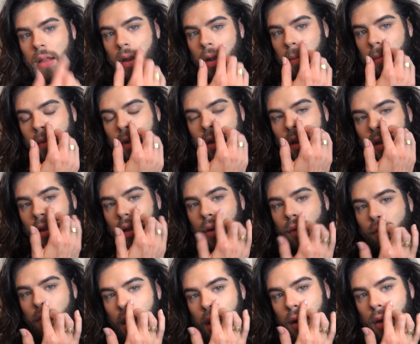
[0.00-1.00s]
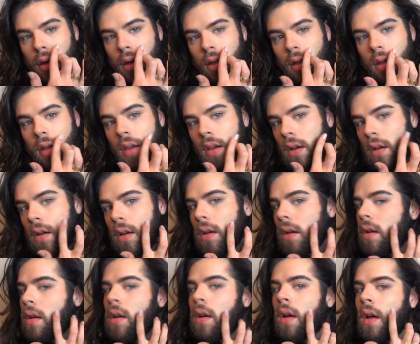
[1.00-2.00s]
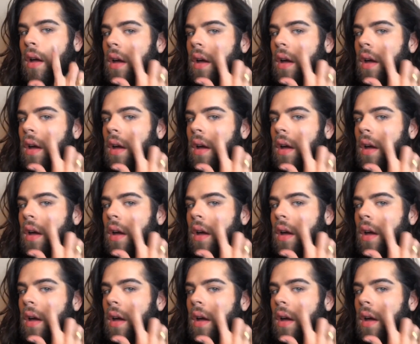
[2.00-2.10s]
for this part of the clip, but